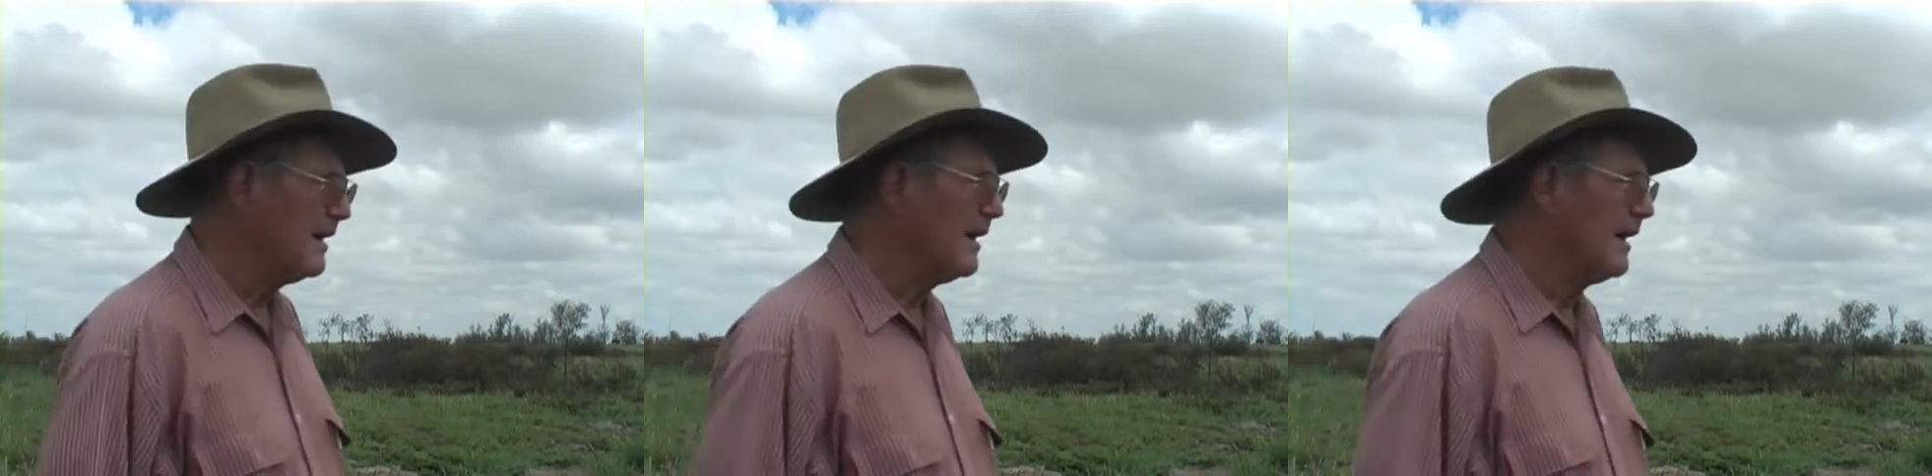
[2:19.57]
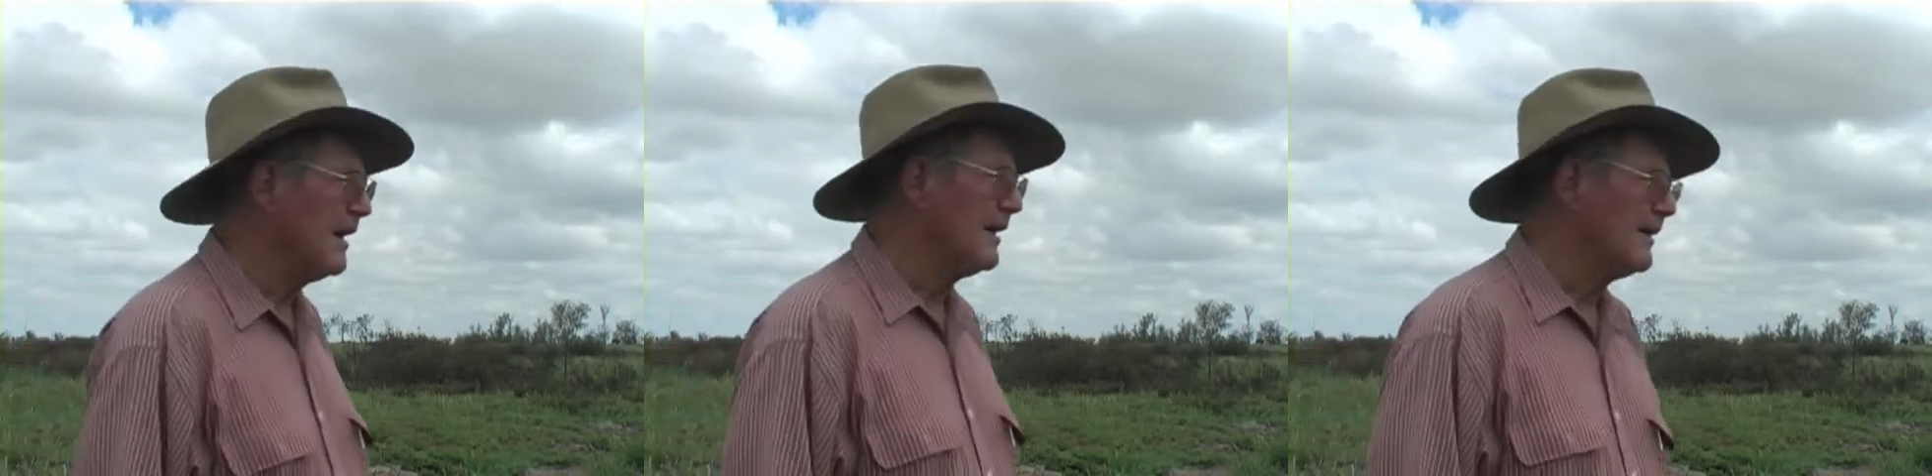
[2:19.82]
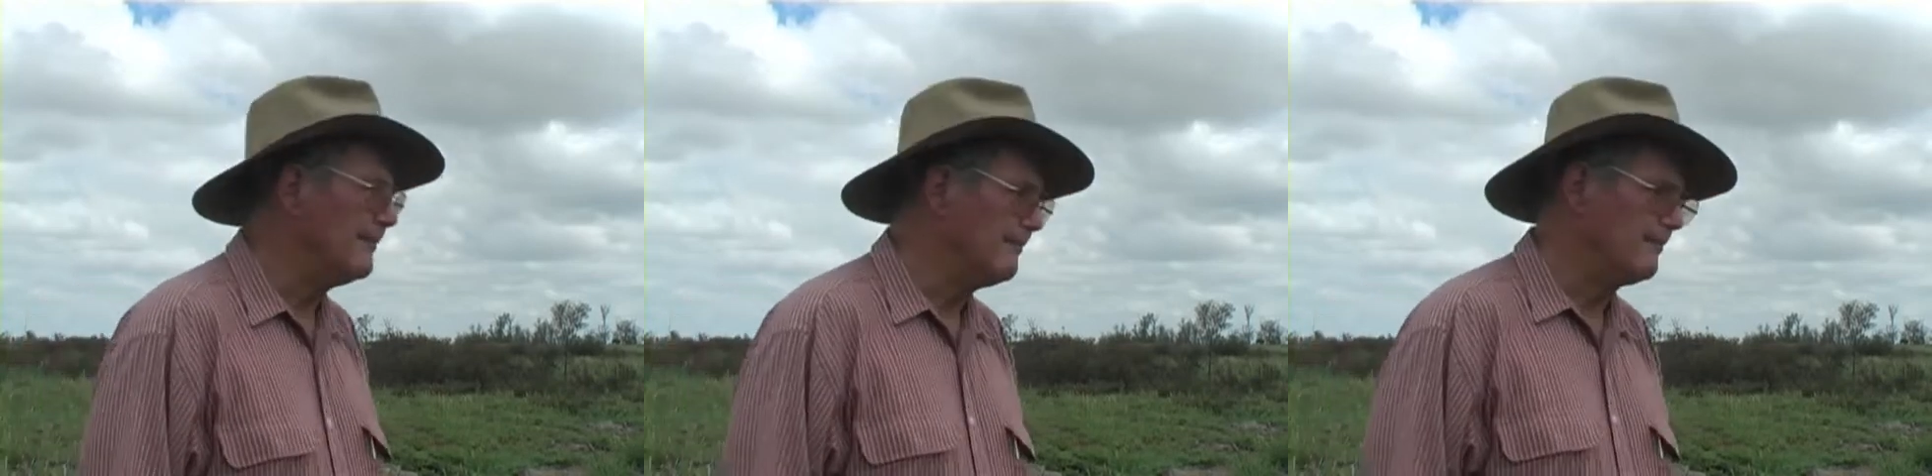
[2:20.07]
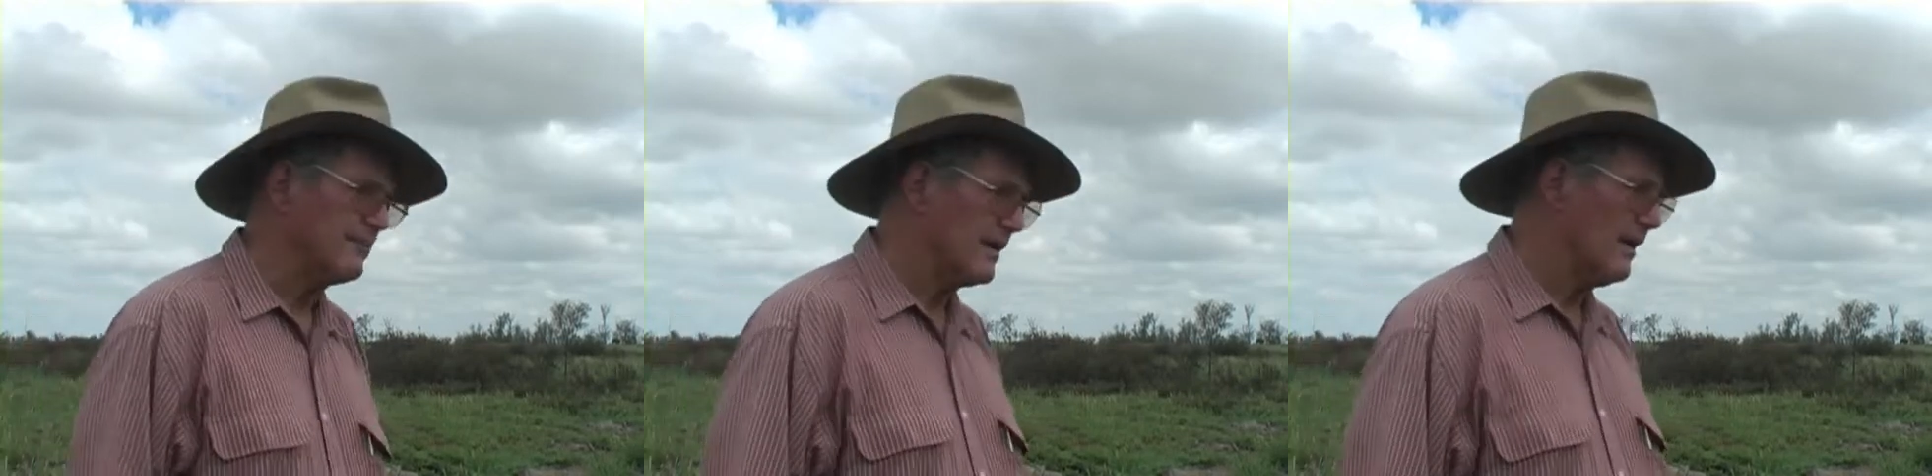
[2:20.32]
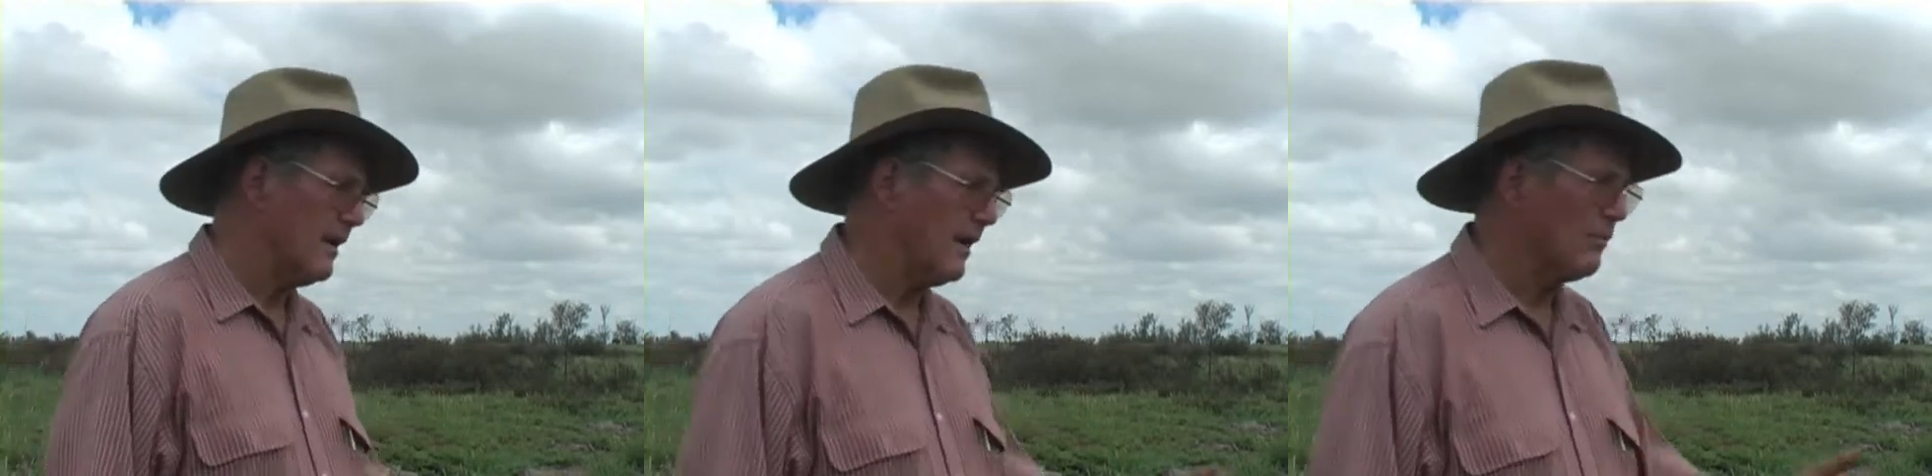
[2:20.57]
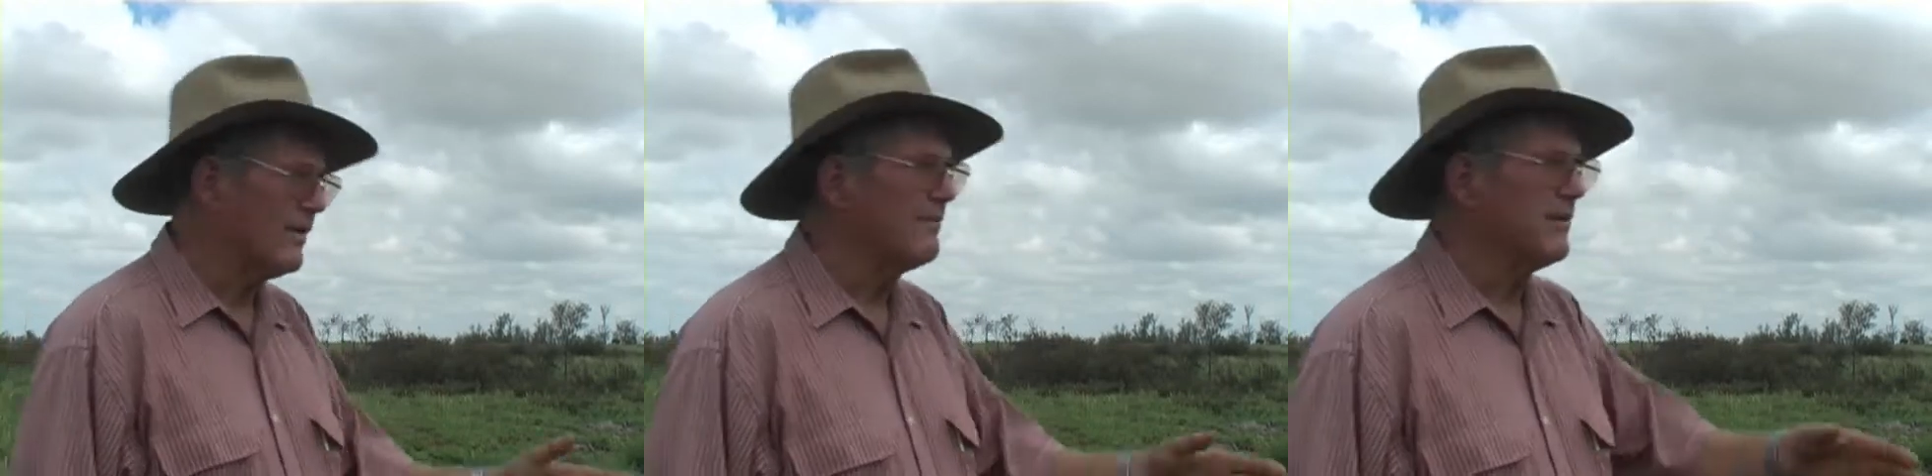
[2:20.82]
And
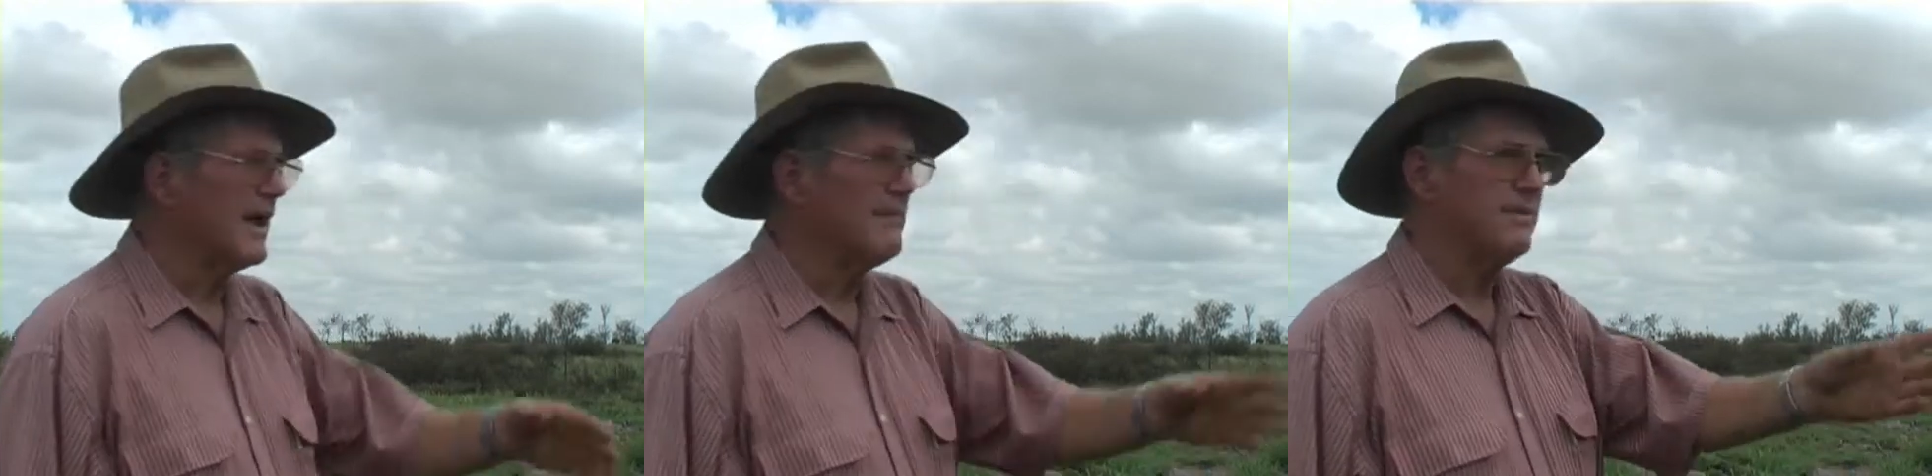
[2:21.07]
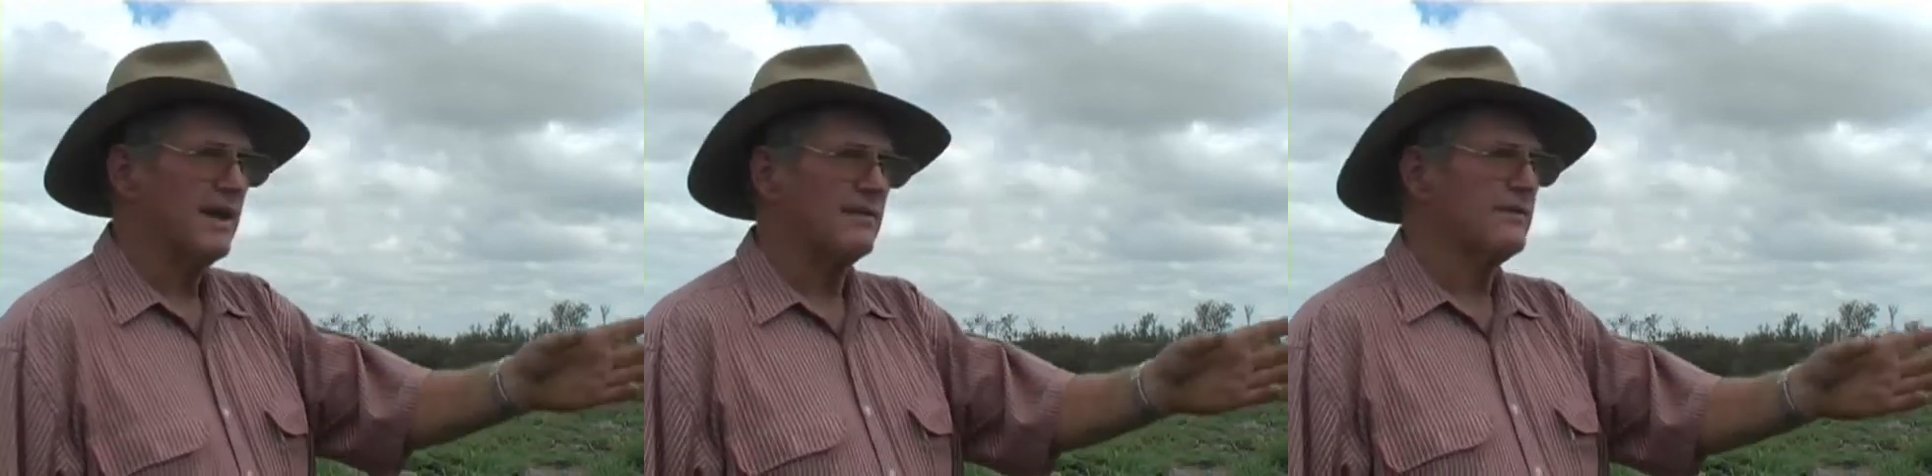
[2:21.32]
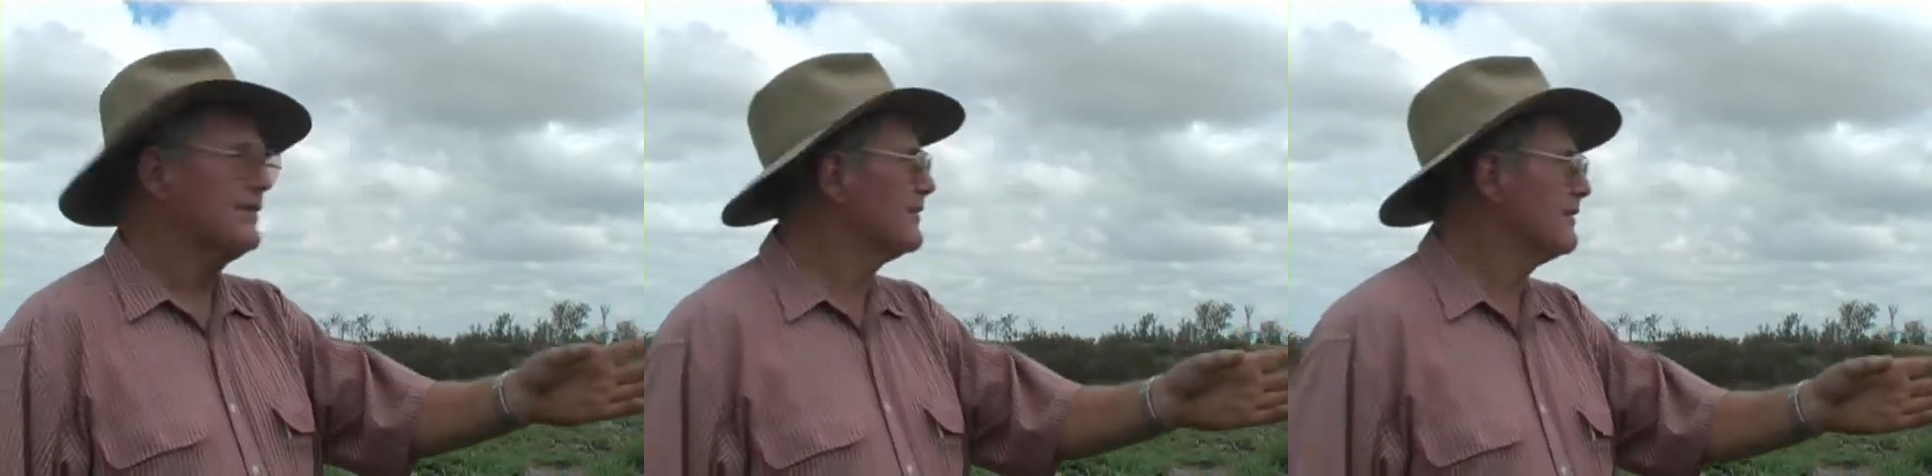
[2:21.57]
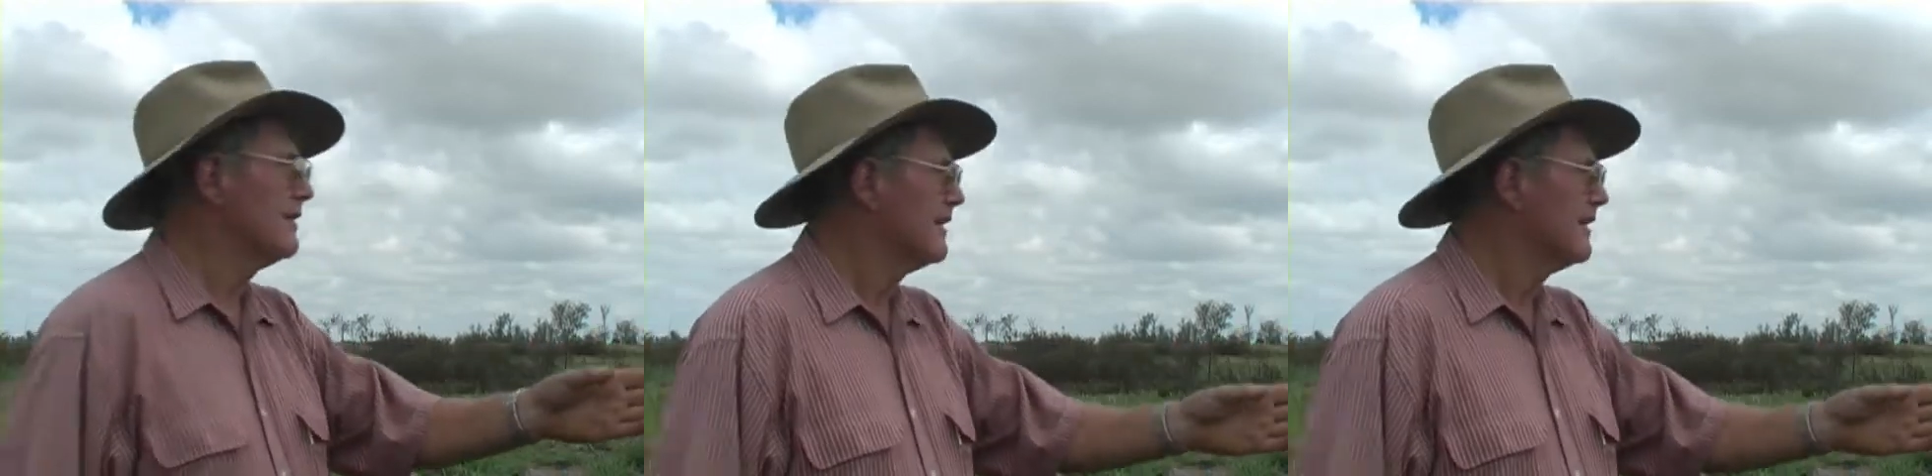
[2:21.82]
we've blade ploughed this,